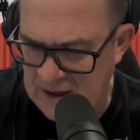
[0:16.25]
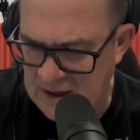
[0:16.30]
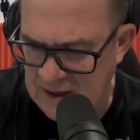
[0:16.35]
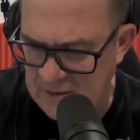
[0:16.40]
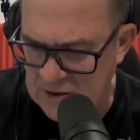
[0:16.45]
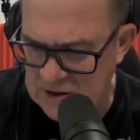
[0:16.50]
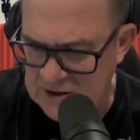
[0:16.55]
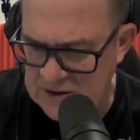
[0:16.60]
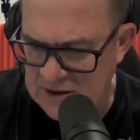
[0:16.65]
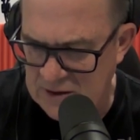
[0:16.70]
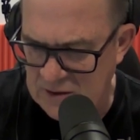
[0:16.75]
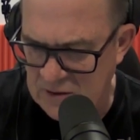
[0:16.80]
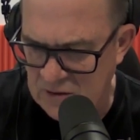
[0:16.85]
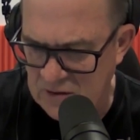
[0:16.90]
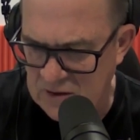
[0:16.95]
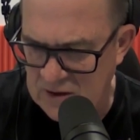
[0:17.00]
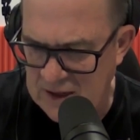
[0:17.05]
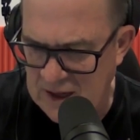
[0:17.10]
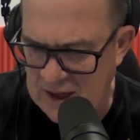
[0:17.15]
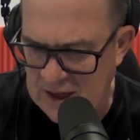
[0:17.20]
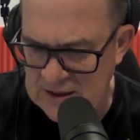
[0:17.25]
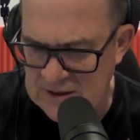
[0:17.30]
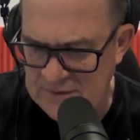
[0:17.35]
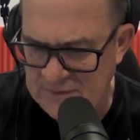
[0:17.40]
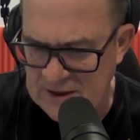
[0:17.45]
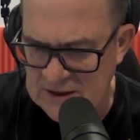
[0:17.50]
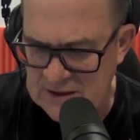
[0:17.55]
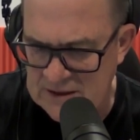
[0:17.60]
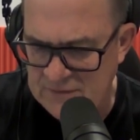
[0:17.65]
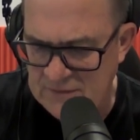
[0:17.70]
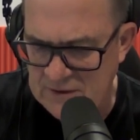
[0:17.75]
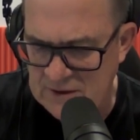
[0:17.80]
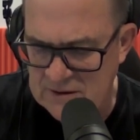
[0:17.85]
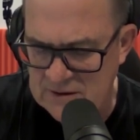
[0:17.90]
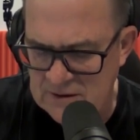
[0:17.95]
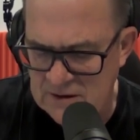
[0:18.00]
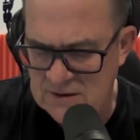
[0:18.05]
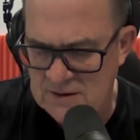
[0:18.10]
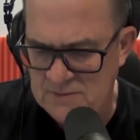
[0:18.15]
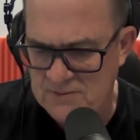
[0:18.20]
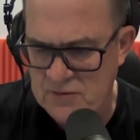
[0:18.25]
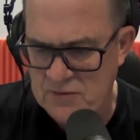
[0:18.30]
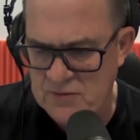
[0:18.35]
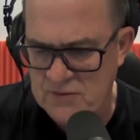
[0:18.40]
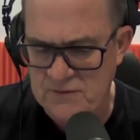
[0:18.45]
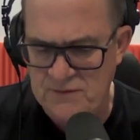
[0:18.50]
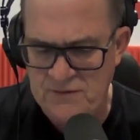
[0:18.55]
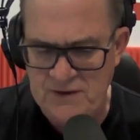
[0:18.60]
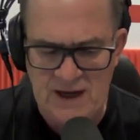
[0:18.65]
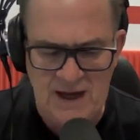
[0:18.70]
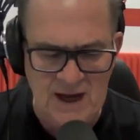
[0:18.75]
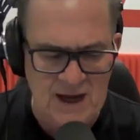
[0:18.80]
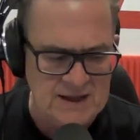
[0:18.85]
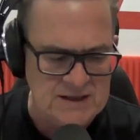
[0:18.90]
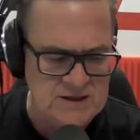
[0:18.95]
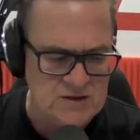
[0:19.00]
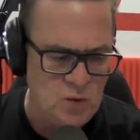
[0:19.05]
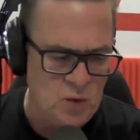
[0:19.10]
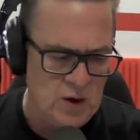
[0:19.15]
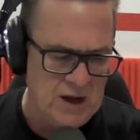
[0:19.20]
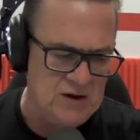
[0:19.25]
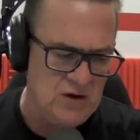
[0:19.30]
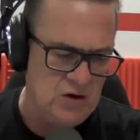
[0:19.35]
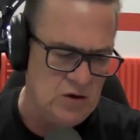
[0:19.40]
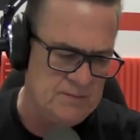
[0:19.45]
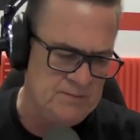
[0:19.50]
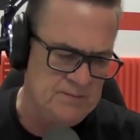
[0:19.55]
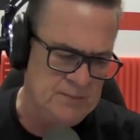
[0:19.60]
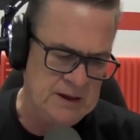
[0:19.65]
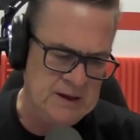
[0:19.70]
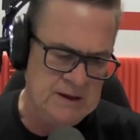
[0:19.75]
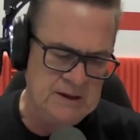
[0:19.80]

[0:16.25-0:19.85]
And I wish the Auckland Arts Festival, as a supporter of the arts, well.